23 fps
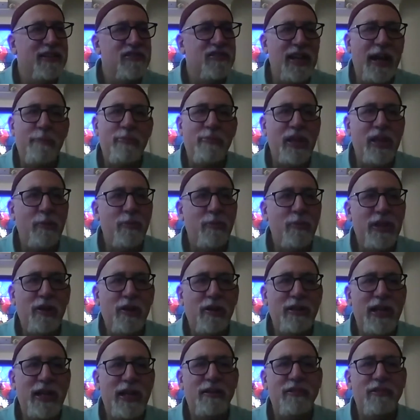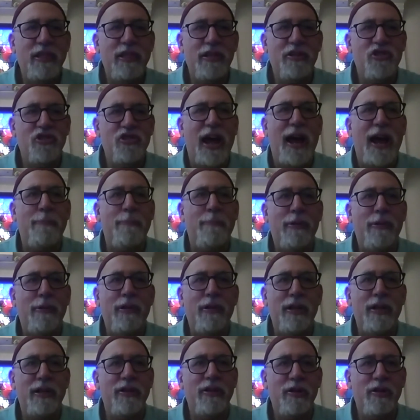Same thing when you go down to the chapel
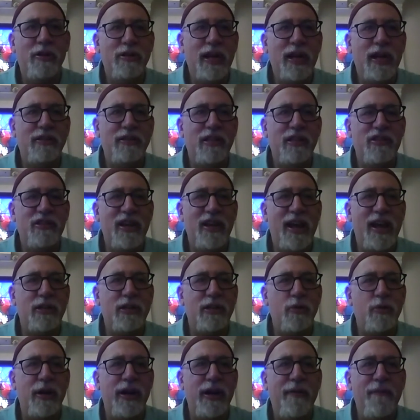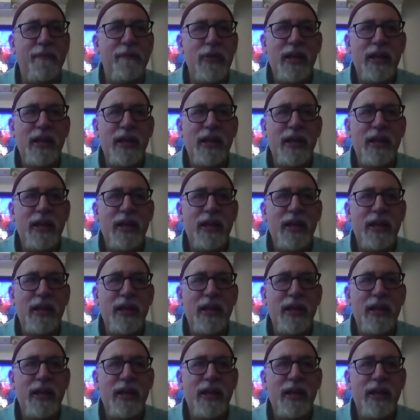and you go down to the sanctuary.